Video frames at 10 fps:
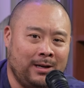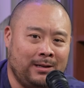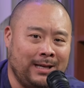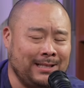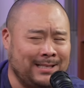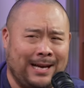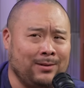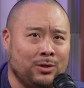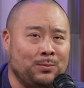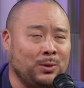That
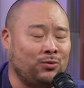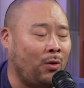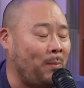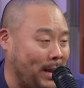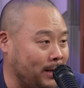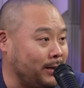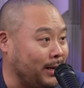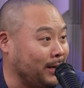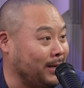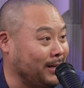sounds almost
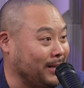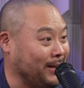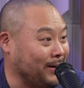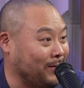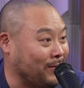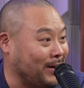romantic, right?